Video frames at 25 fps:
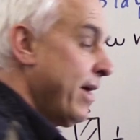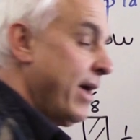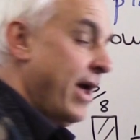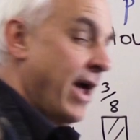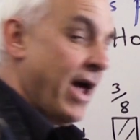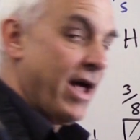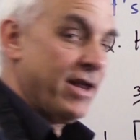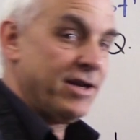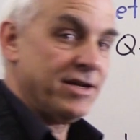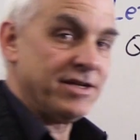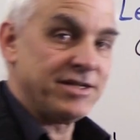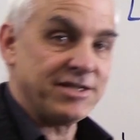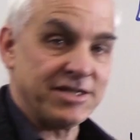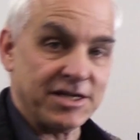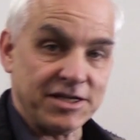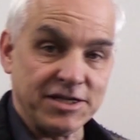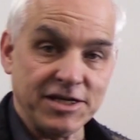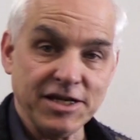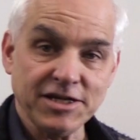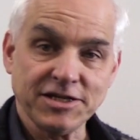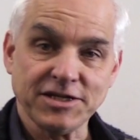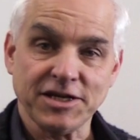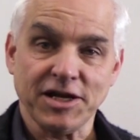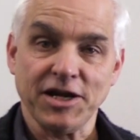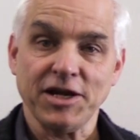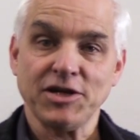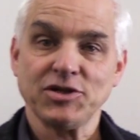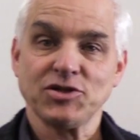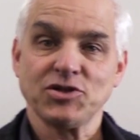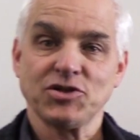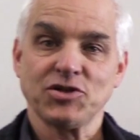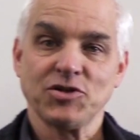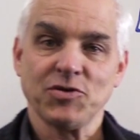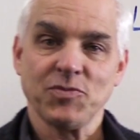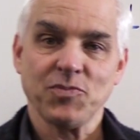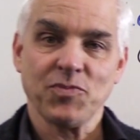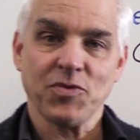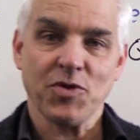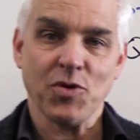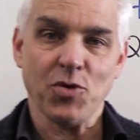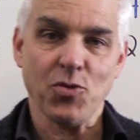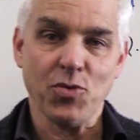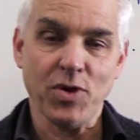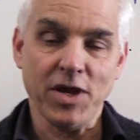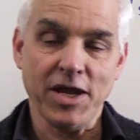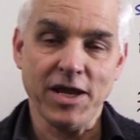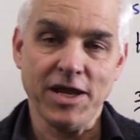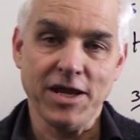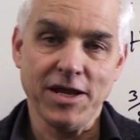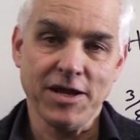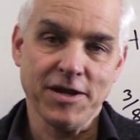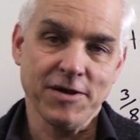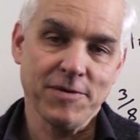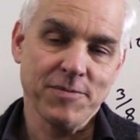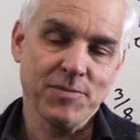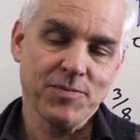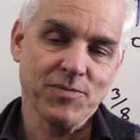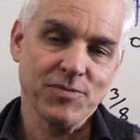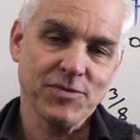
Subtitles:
And in statistics, we